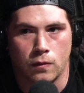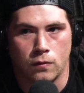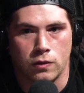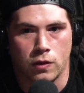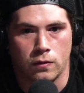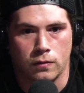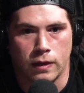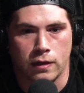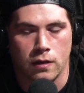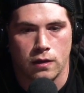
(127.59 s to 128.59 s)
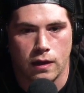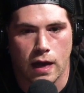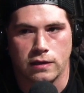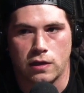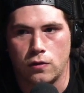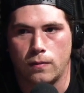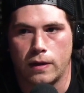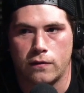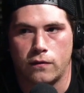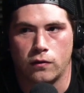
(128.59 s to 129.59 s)
you know, like guys that you might
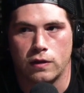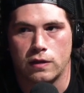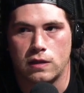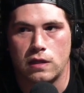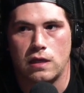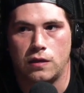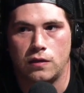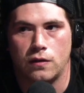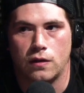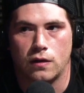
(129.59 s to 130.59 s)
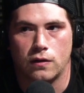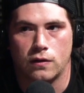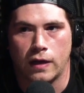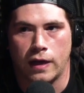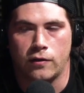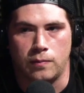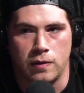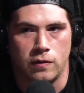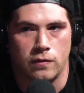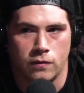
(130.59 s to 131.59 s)
have only seen like
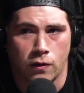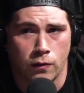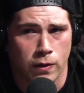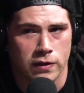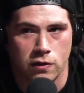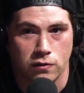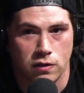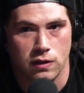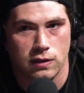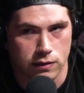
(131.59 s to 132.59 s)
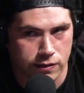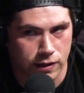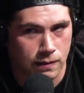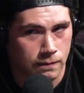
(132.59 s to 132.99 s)
P on the West Coast Indies, like